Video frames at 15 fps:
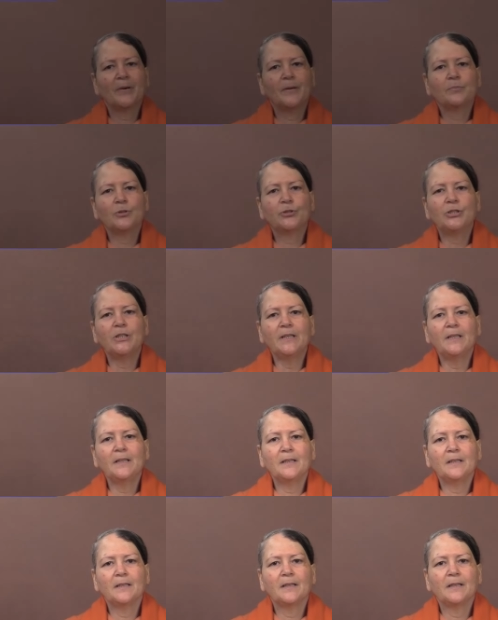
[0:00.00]

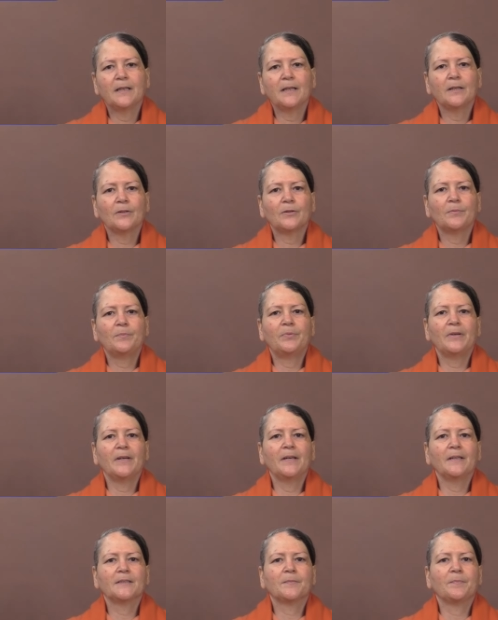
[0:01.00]
Prabhuji here
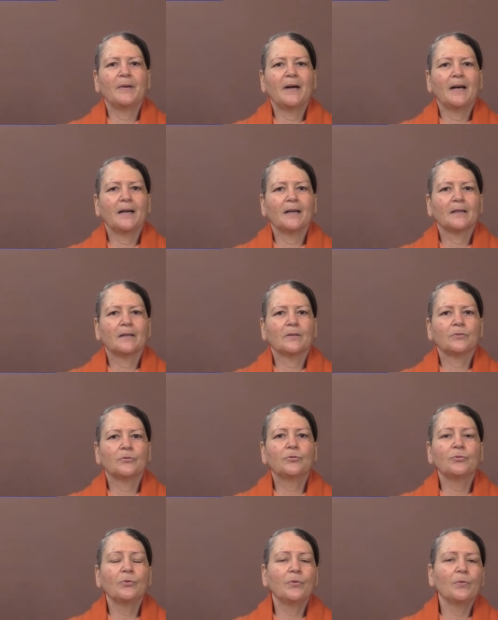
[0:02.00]
brings back
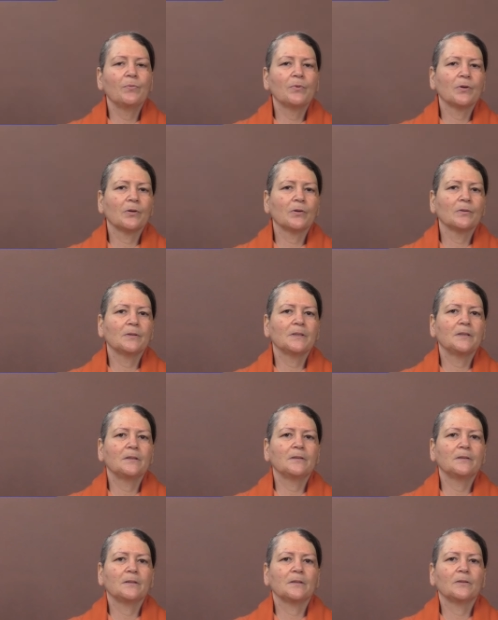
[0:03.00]
to the
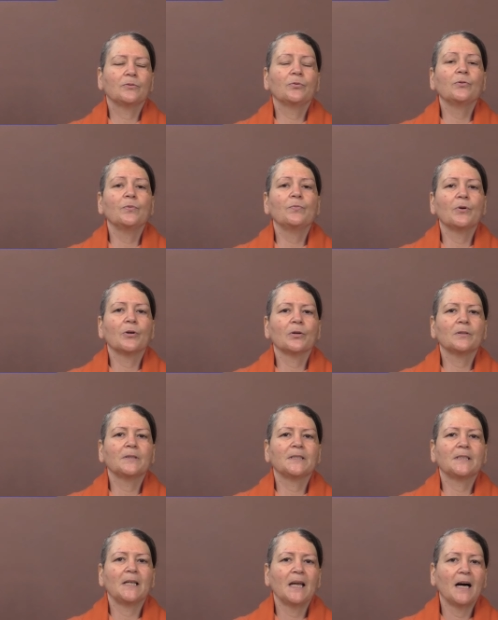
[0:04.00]
words to the
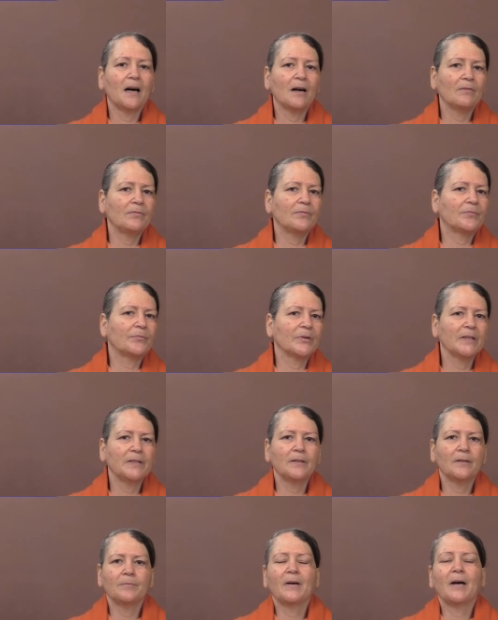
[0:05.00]
words love,
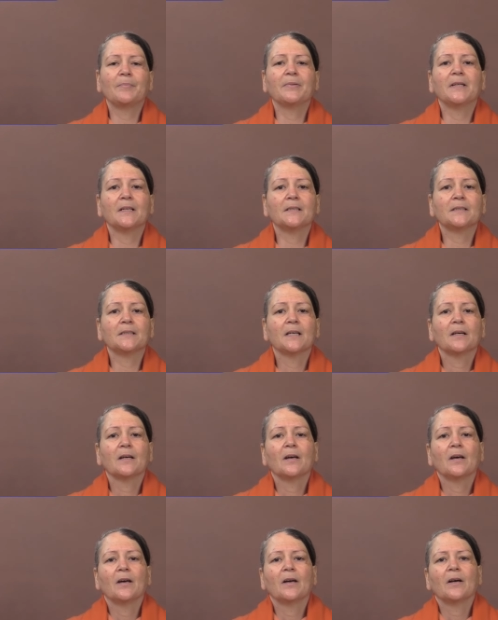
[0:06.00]
freedom, happiness,
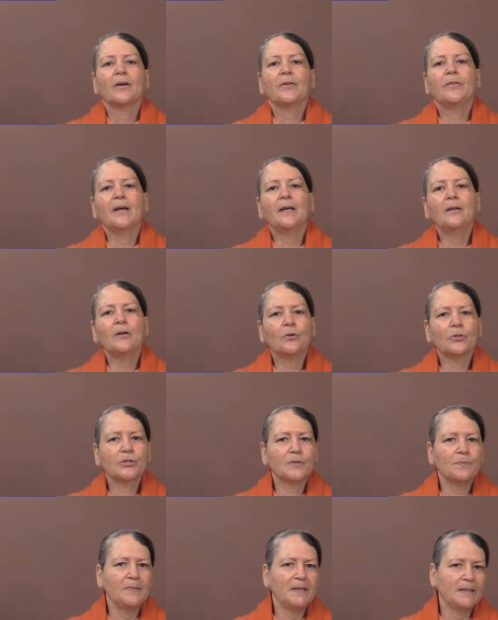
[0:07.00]
their
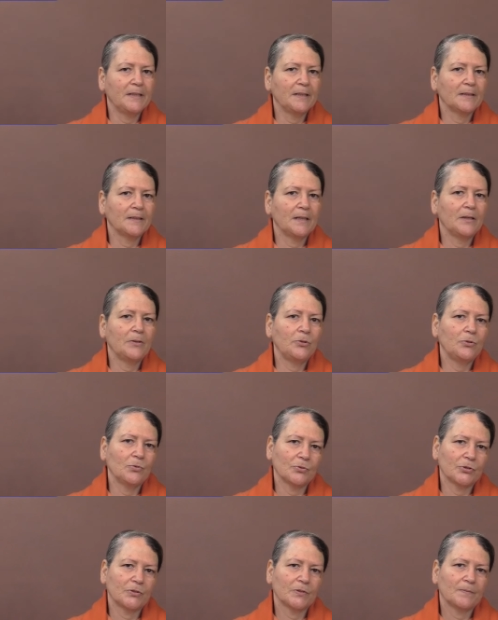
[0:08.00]
lost meaning and
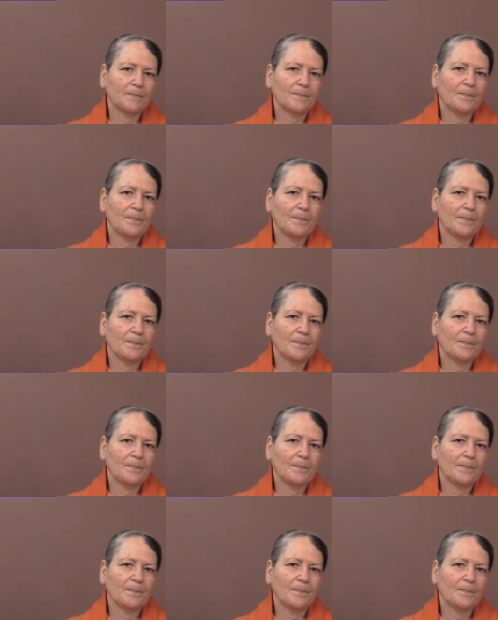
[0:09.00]
use.